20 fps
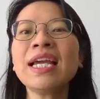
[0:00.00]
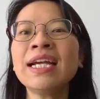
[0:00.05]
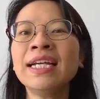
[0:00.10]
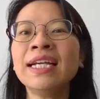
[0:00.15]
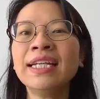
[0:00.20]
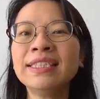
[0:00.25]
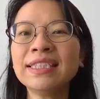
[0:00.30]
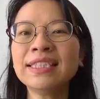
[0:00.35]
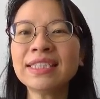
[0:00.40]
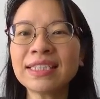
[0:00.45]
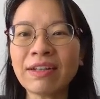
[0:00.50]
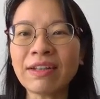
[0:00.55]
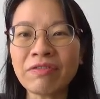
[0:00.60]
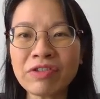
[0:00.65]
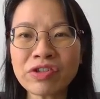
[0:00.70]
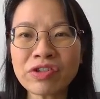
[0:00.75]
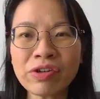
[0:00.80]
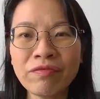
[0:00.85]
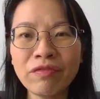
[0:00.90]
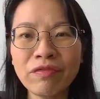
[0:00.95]
is it
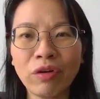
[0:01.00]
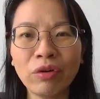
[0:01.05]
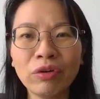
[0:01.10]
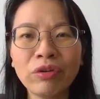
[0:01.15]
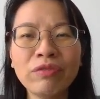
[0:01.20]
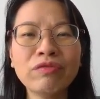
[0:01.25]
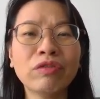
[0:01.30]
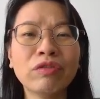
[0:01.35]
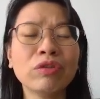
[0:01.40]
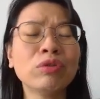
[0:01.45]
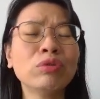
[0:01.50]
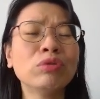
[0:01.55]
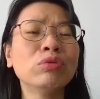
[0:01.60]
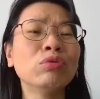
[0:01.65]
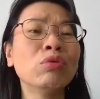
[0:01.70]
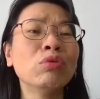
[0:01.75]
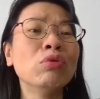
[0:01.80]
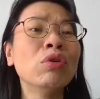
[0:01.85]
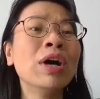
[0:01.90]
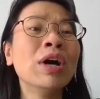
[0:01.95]
sufficient volume for you
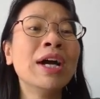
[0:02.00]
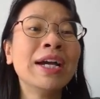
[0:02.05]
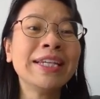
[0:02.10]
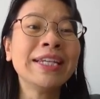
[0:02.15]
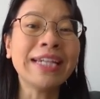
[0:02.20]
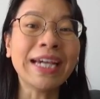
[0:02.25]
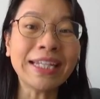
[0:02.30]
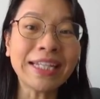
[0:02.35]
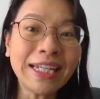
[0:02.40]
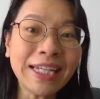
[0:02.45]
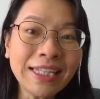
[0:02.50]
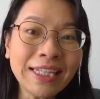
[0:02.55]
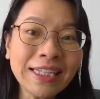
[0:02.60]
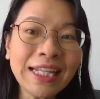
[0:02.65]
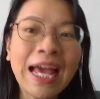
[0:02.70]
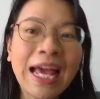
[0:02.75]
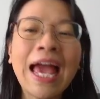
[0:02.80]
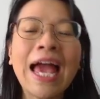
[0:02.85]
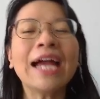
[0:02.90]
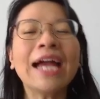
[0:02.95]
to get
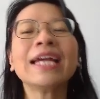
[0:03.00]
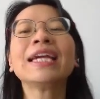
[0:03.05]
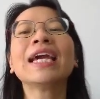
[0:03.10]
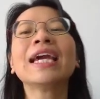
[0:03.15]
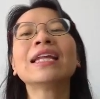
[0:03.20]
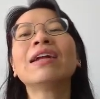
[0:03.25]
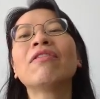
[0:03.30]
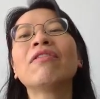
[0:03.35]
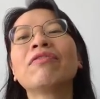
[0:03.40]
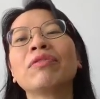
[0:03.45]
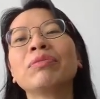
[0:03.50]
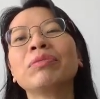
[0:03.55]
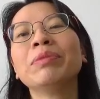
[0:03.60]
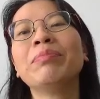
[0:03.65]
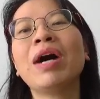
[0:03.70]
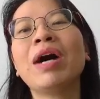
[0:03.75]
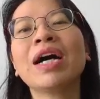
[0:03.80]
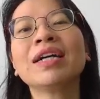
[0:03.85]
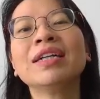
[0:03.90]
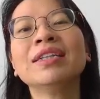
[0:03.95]
in and get out from the
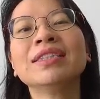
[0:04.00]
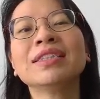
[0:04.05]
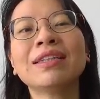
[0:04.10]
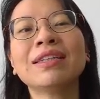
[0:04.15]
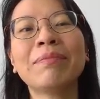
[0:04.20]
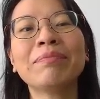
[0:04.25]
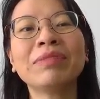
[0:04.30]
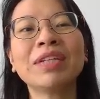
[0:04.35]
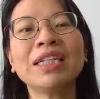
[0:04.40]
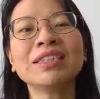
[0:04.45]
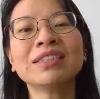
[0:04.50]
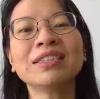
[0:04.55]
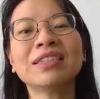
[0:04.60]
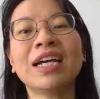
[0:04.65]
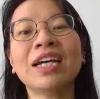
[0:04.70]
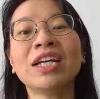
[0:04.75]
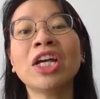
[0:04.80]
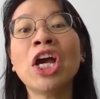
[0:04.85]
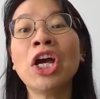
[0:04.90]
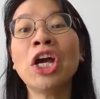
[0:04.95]
market is some things
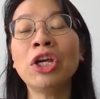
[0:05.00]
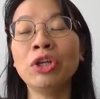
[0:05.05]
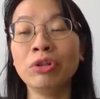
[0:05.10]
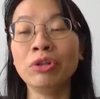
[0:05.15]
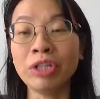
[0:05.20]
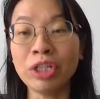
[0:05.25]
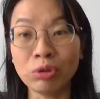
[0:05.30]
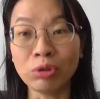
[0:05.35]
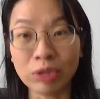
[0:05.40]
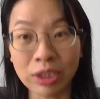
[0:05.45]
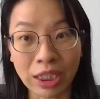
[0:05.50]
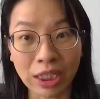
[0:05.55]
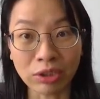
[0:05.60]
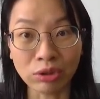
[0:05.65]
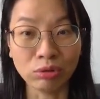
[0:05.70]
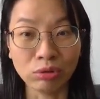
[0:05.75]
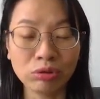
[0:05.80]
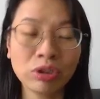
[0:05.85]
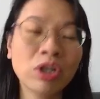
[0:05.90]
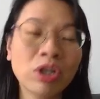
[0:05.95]
that you need to take
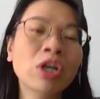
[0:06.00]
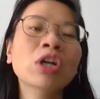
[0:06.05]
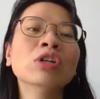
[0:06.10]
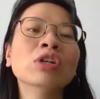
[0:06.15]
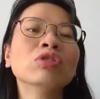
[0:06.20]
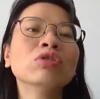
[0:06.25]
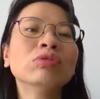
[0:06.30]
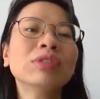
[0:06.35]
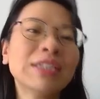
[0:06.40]
note. So